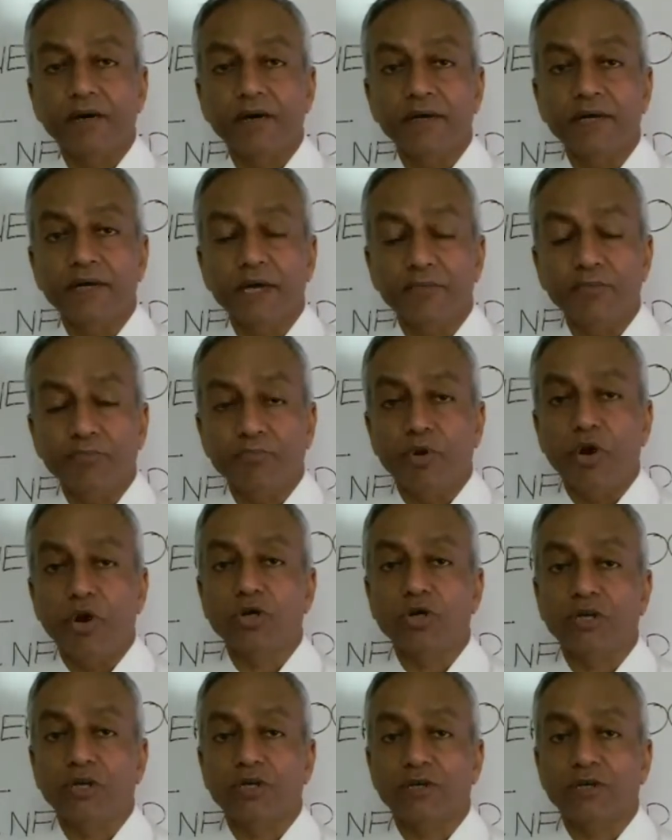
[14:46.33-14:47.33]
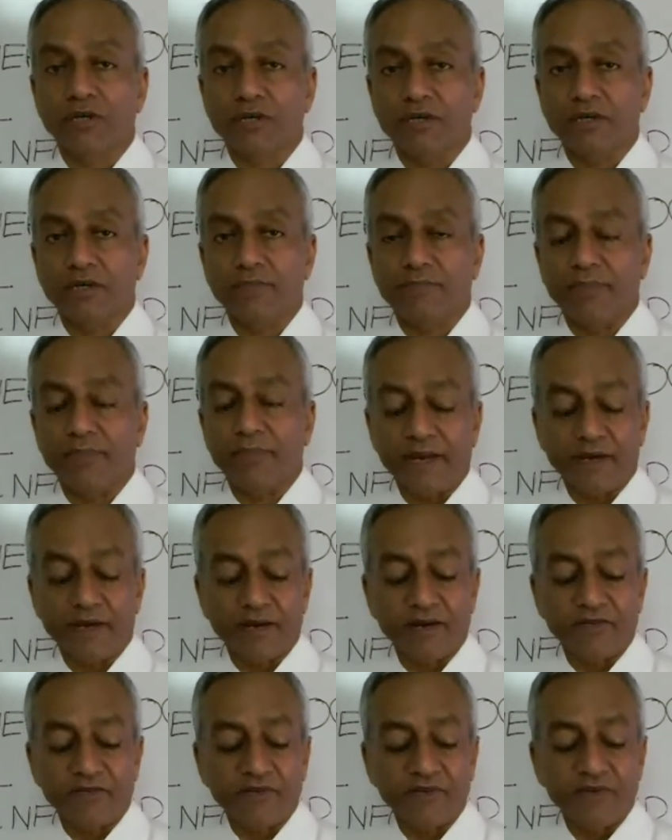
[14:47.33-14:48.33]
important
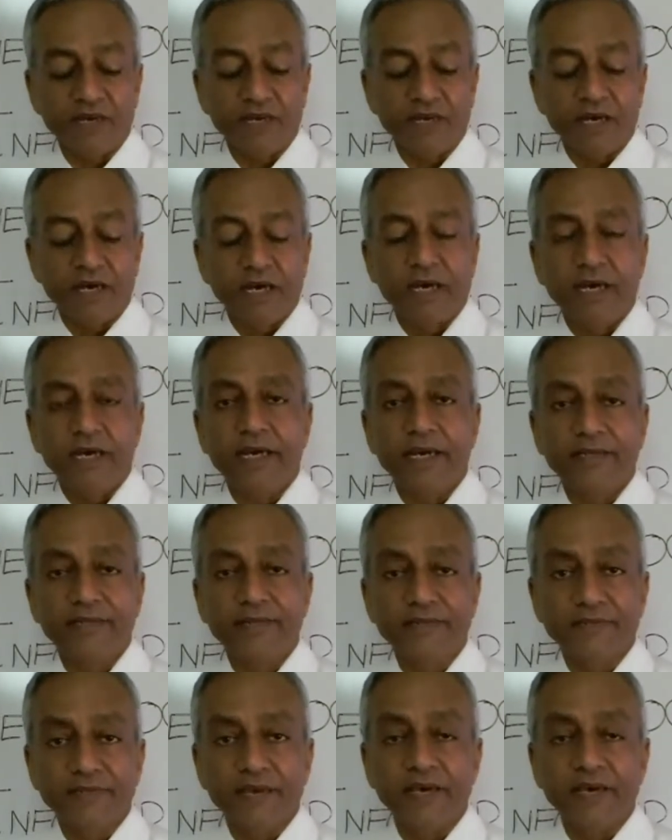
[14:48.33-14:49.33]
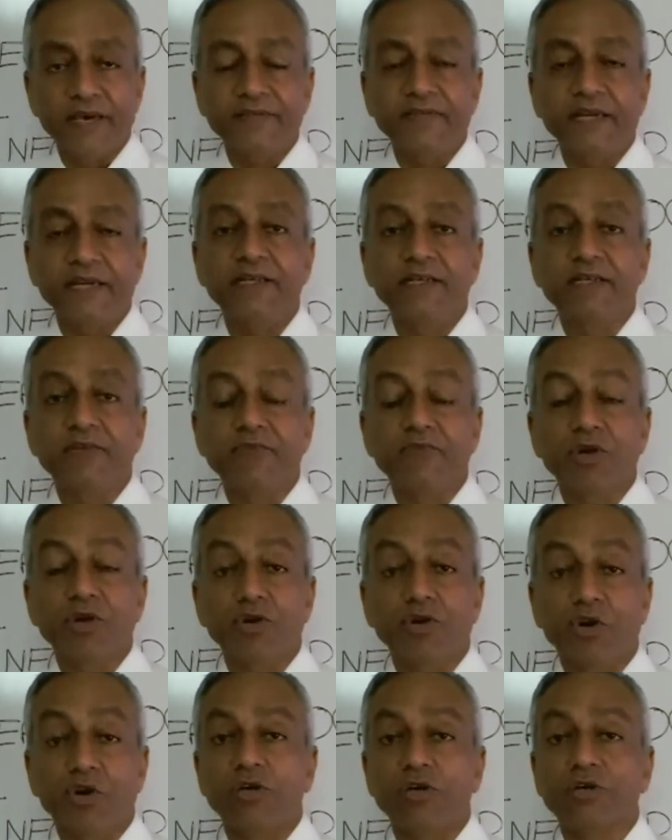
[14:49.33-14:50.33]
paragraph. It says that you will
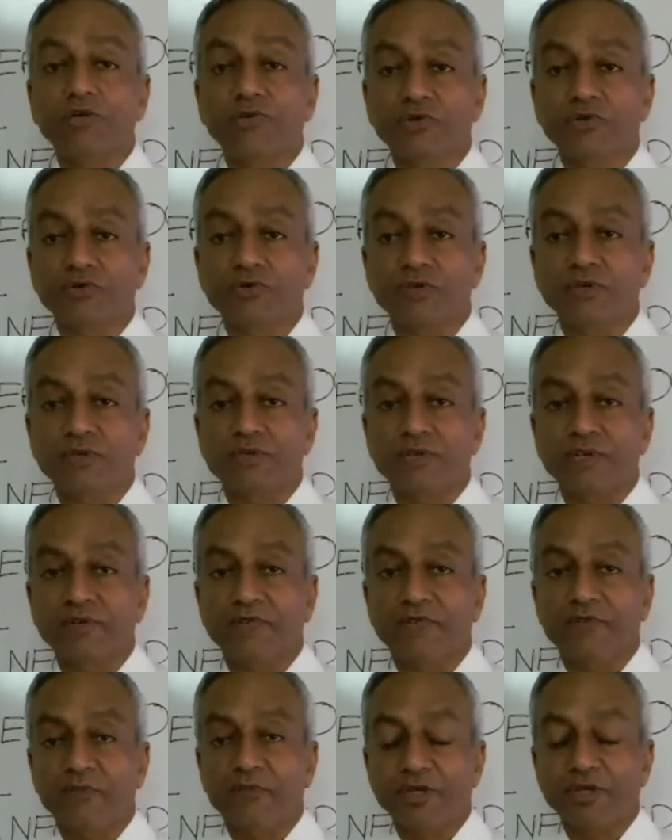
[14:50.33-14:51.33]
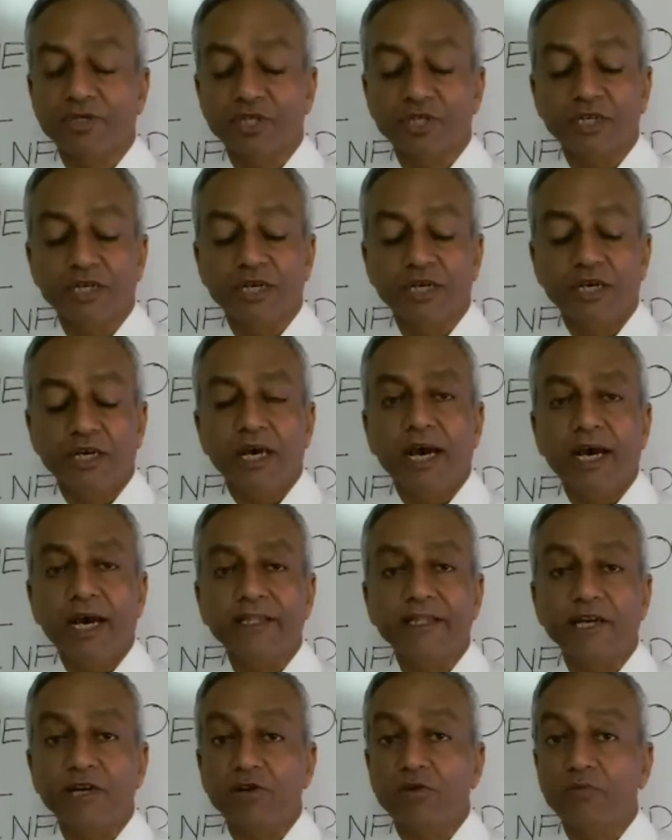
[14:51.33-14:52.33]
not disclose this information and
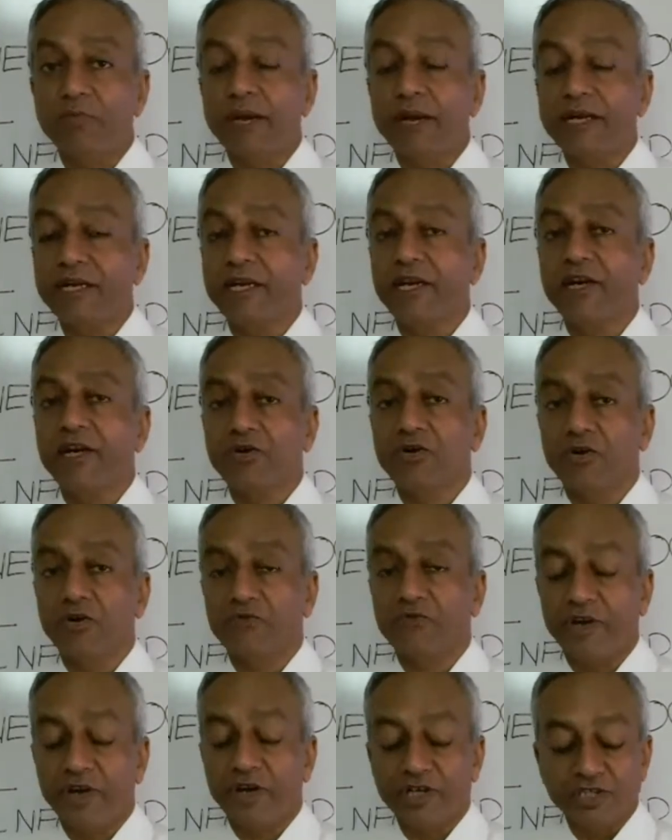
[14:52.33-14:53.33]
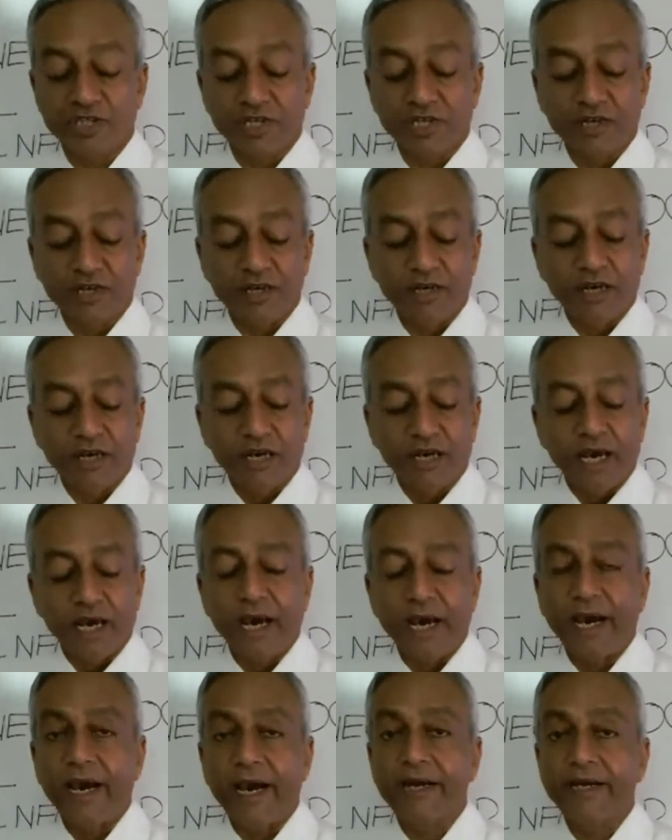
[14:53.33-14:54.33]
that you will maintain it confidential,
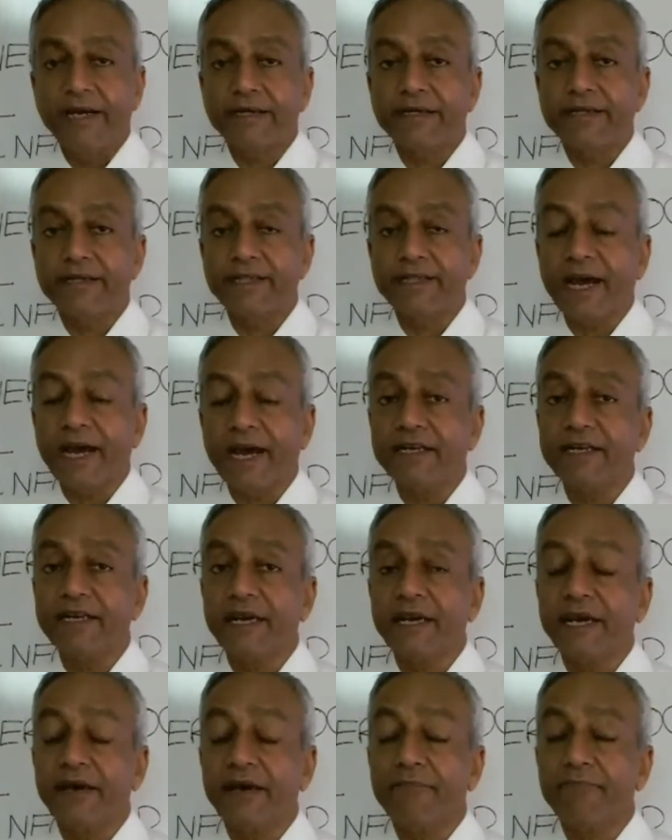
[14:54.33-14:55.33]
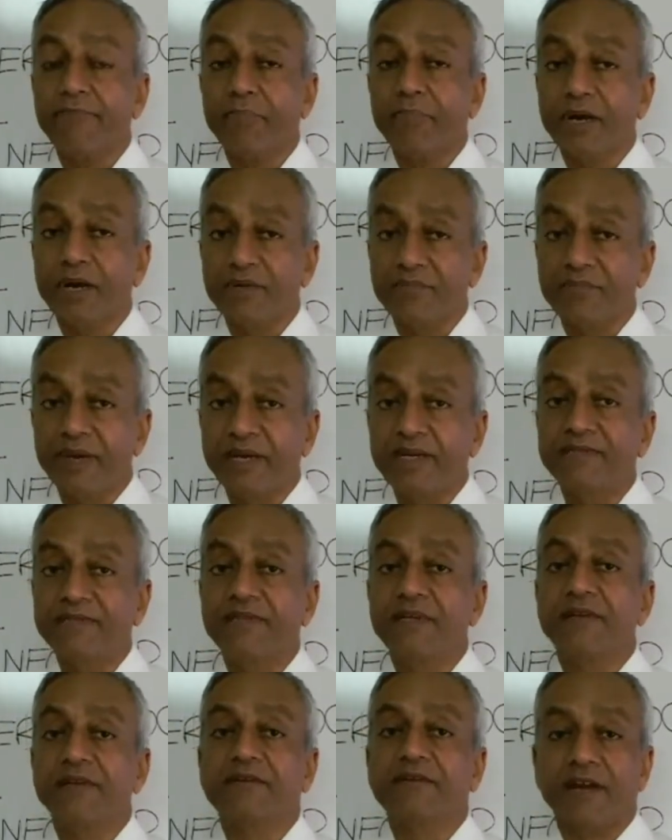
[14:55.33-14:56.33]
and that permits
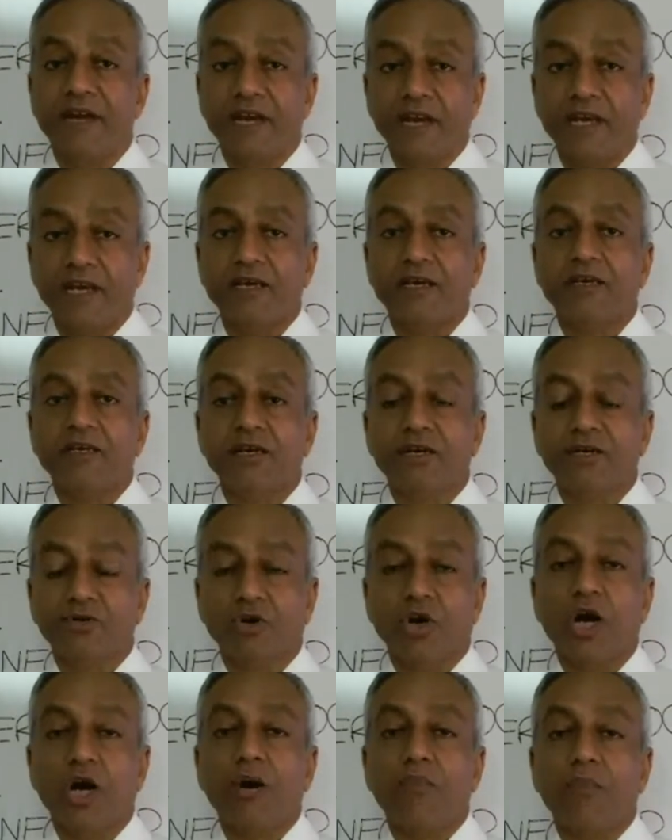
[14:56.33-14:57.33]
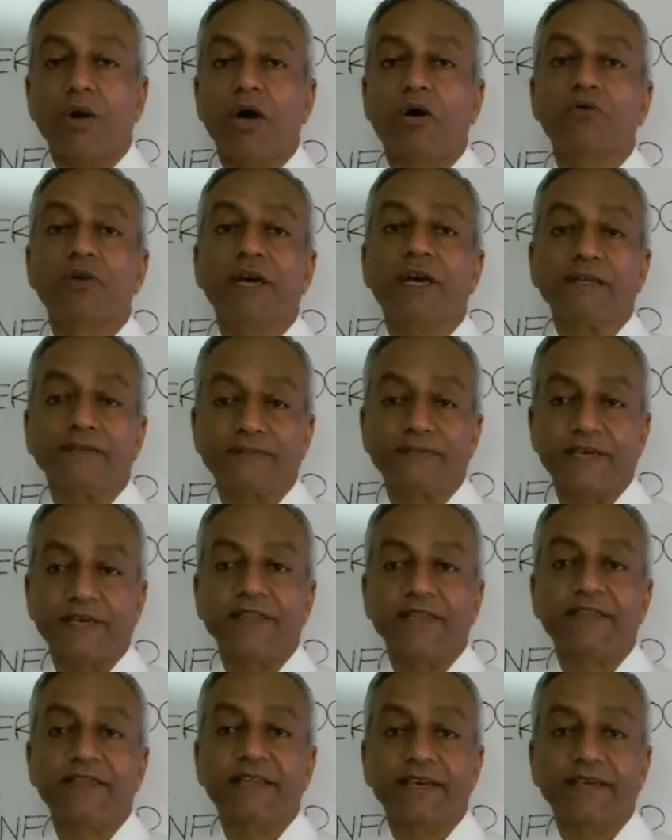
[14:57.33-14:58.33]
the trainee to come out and say
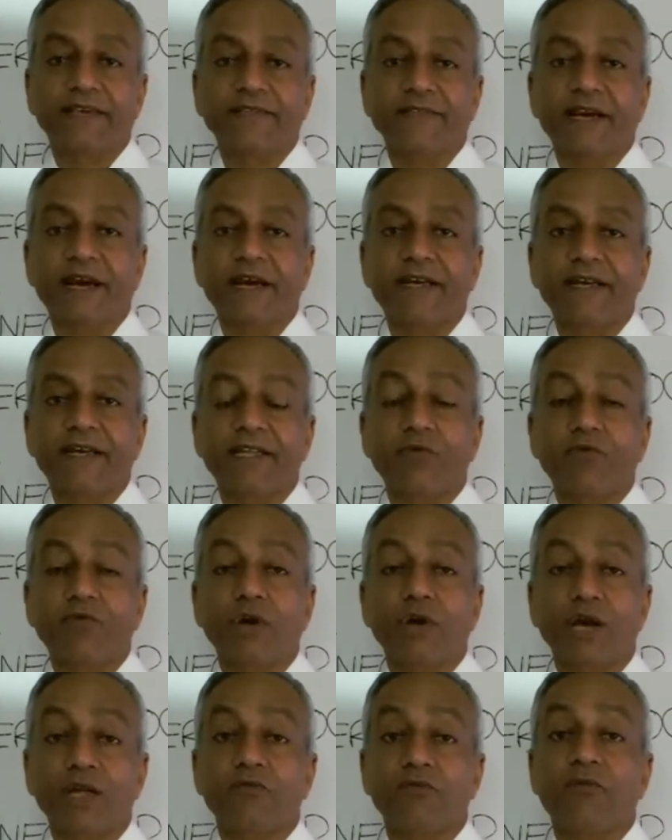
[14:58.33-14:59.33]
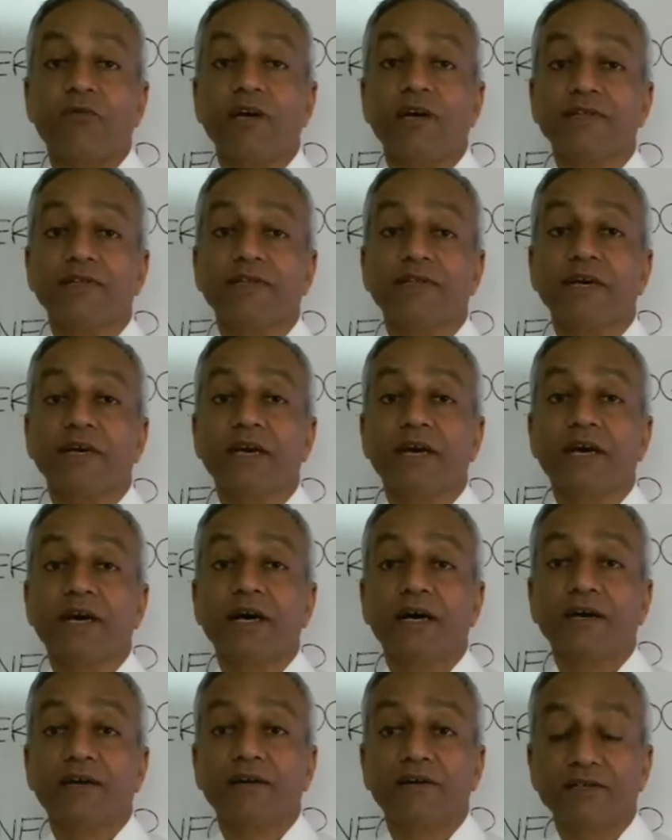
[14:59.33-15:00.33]
things that they would otherwise
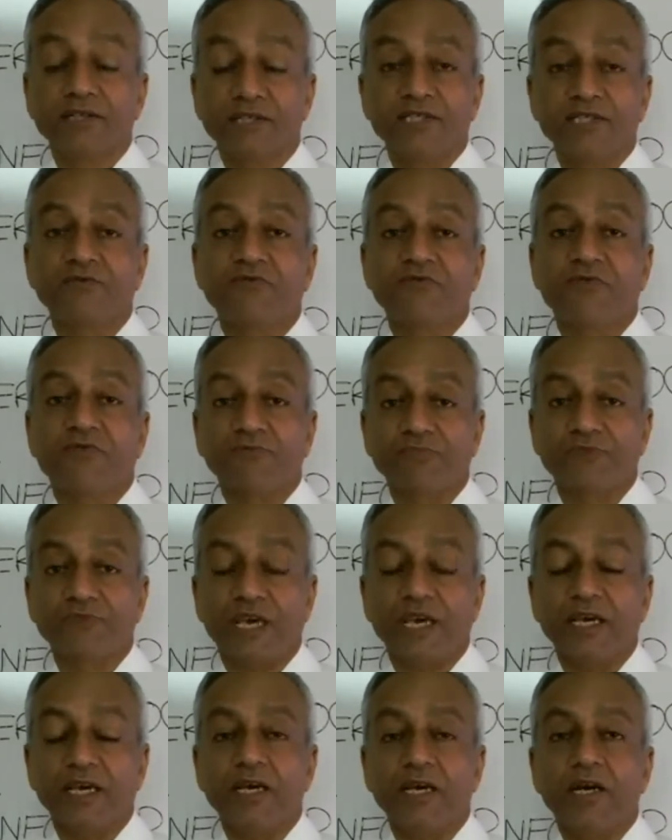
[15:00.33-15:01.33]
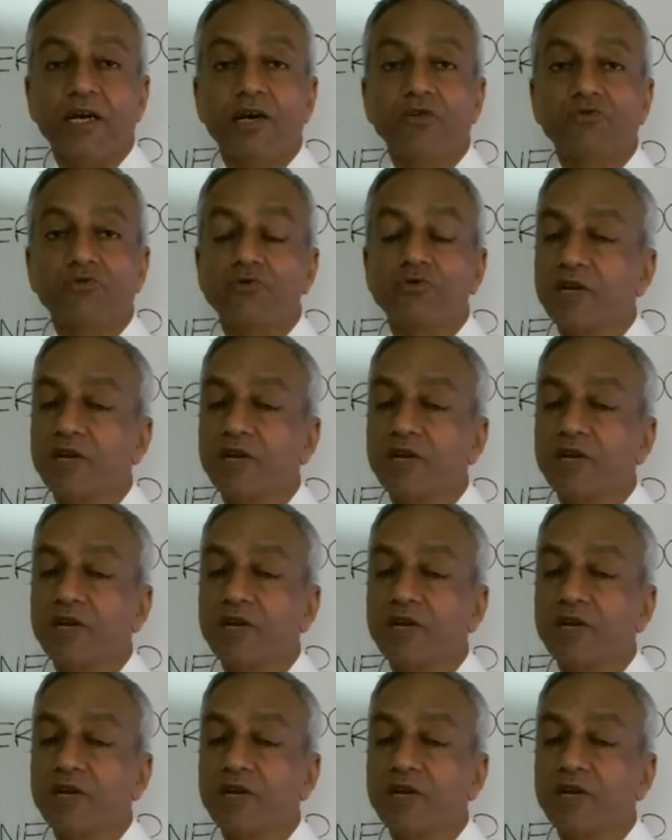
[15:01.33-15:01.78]
resist from saying. So the